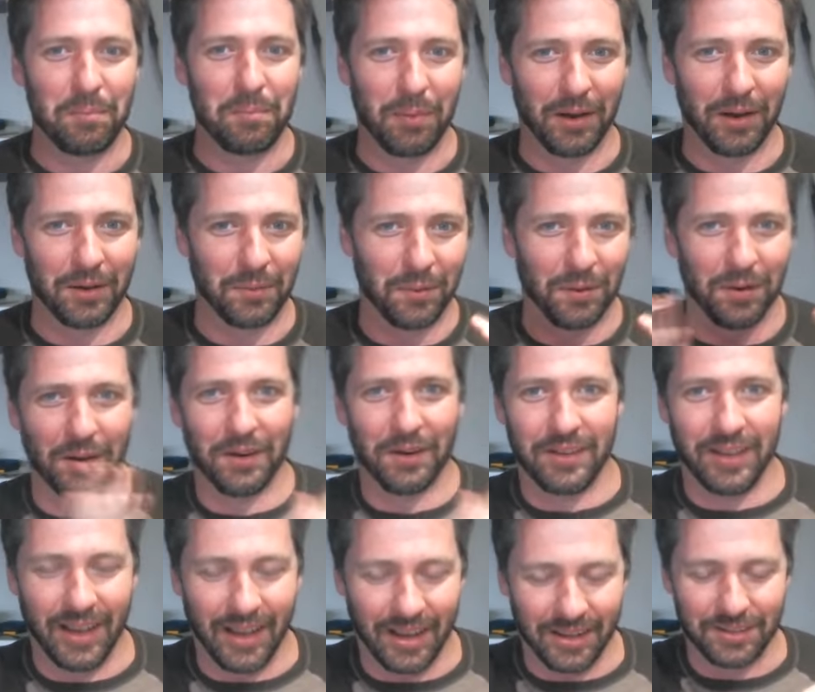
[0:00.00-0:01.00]
but we're
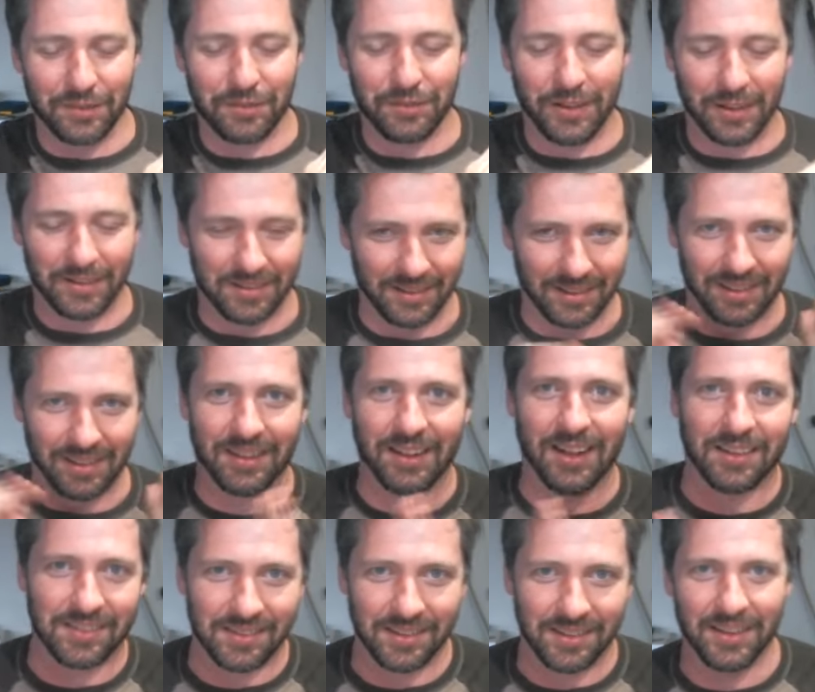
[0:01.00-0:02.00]
yeah, deflecting it,
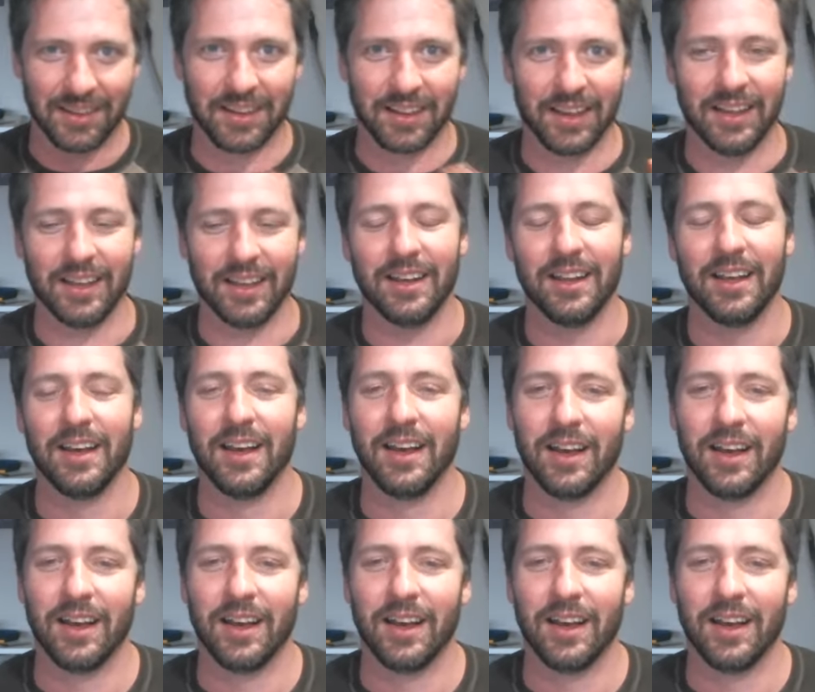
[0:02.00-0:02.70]
not seeing it.